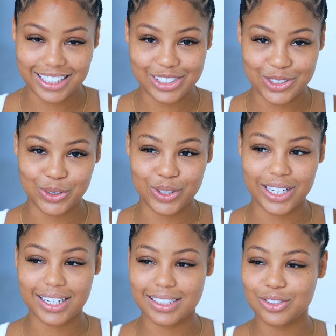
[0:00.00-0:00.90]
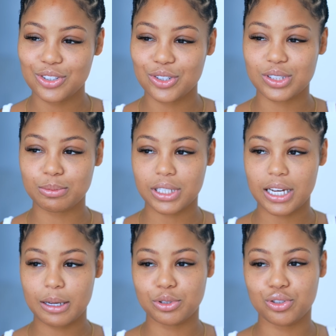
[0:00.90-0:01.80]
enjoy, because you know,
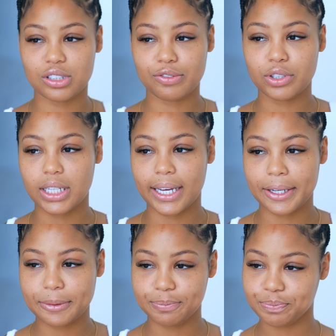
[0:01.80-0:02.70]
sometimes you just feel like,